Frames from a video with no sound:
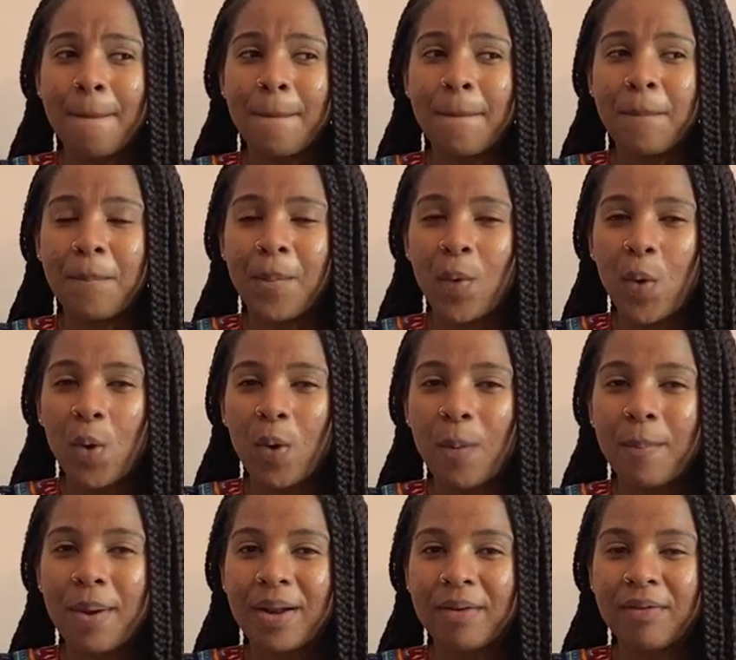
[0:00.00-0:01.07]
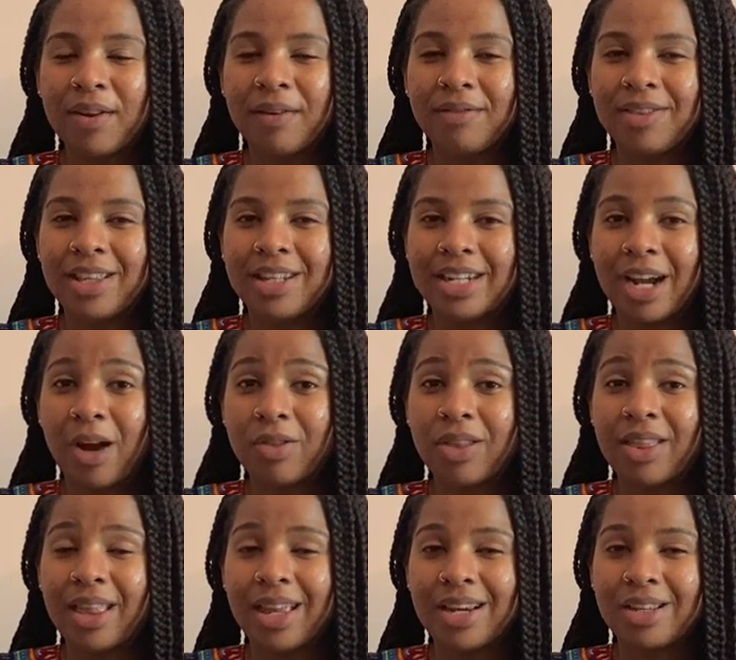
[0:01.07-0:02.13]
more benefit of the doubt
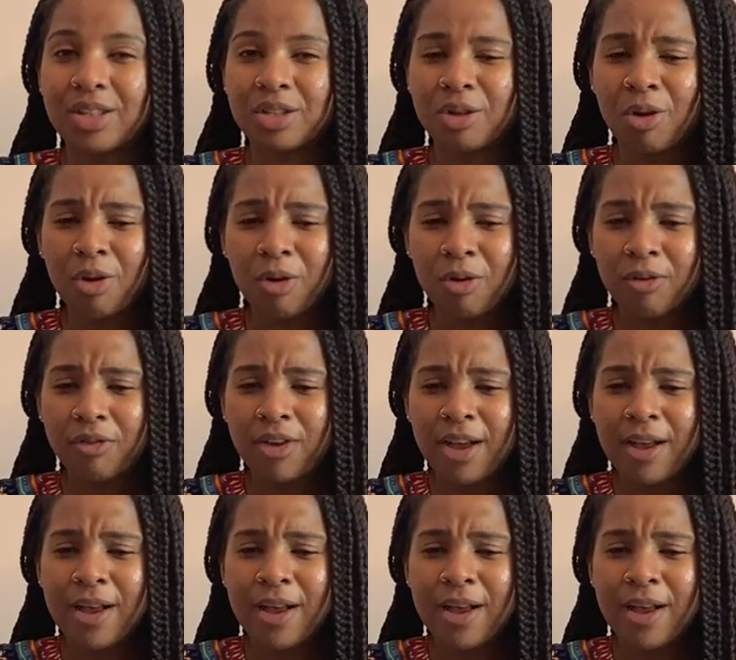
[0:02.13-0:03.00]
than they deserve.